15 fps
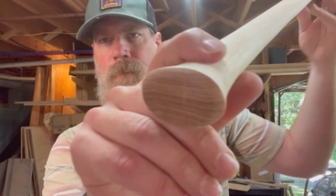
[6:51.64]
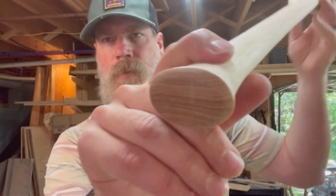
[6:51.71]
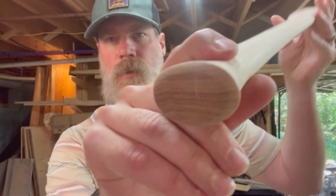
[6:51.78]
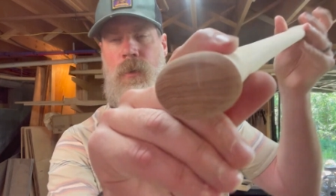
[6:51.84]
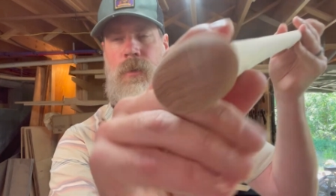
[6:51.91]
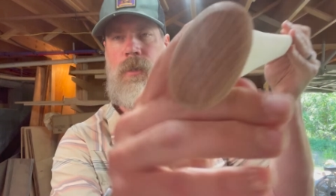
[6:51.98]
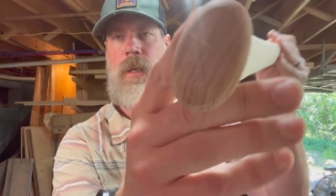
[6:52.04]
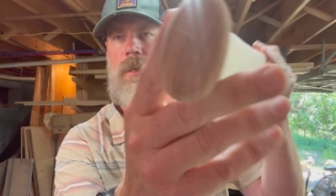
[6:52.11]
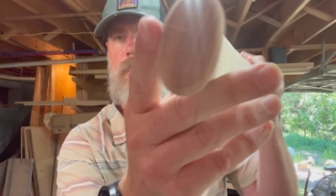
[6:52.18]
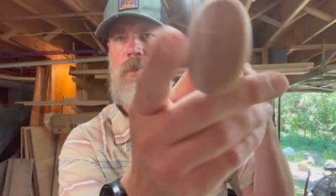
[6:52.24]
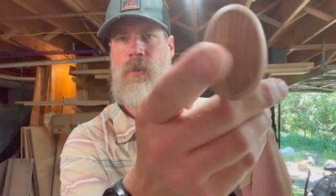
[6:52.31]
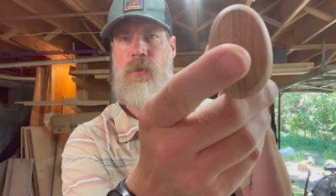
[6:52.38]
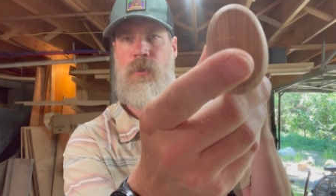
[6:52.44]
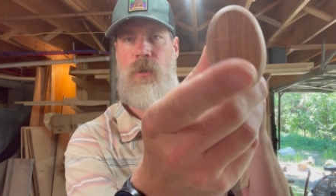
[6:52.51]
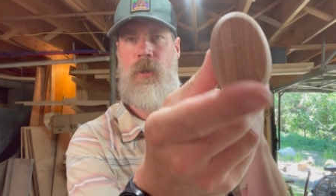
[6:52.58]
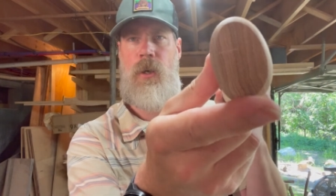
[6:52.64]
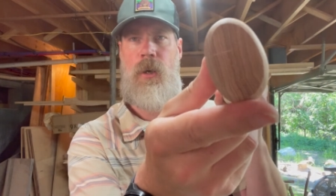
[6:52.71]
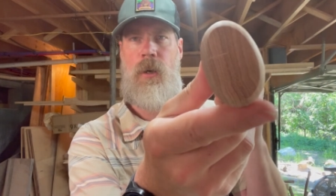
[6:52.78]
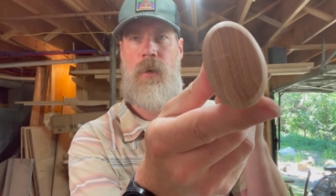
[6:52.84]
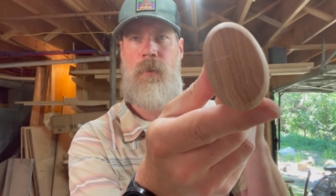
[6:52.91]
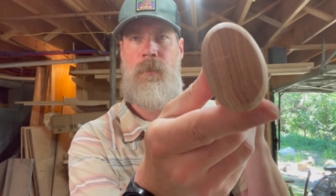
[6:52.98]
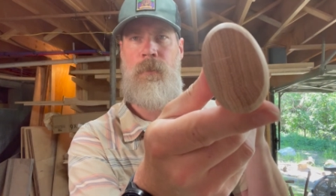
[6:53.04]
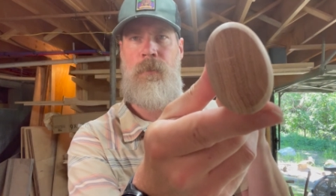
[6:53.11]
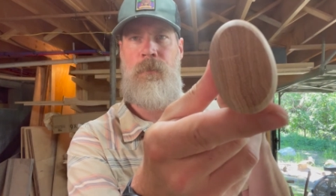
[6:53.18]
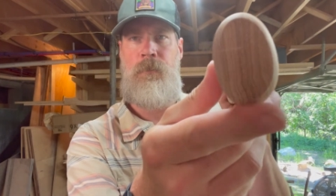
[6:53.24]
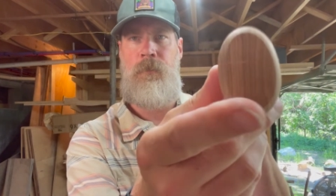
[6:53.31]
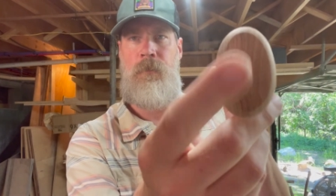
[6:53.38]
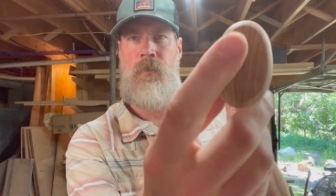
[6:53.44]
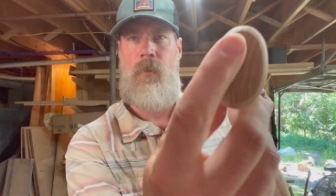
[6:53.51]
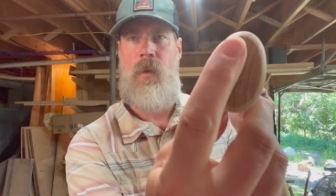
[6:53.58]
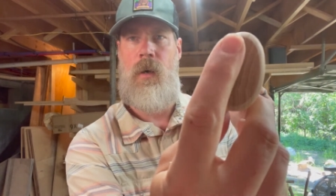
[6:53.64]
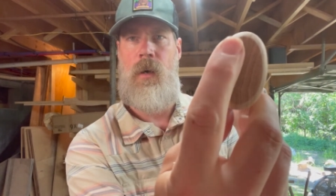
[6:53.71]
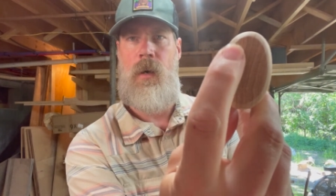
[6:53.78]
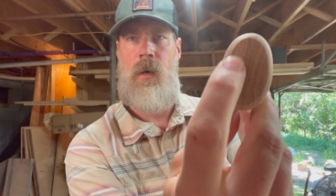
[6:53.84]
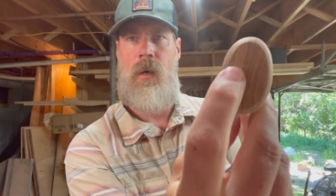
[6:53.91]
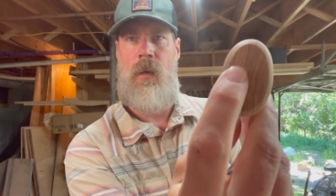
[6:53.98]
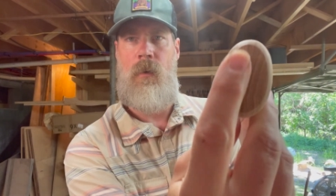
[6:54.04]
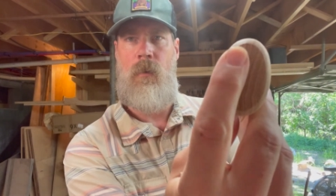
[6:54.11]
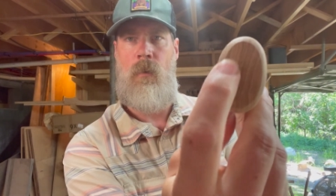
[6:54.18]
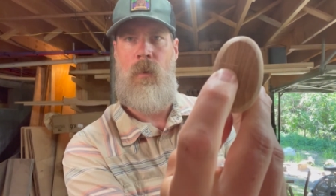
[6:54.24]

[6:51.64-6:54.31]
So it's nice and secure. Uh,